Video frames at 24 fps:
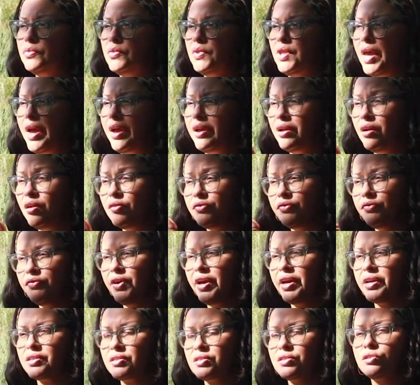that
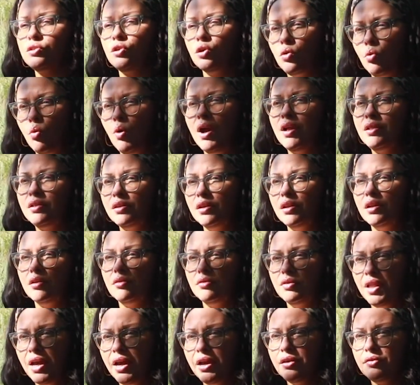affects your quality
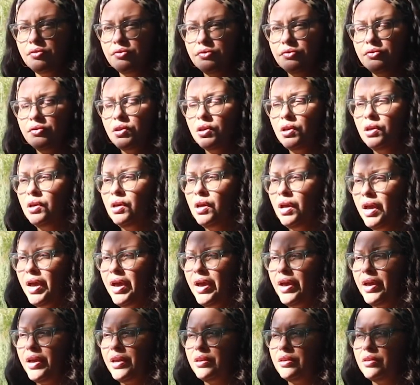of life.
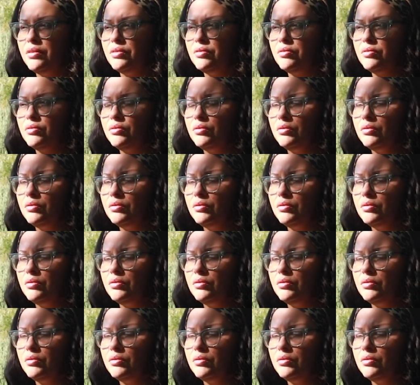And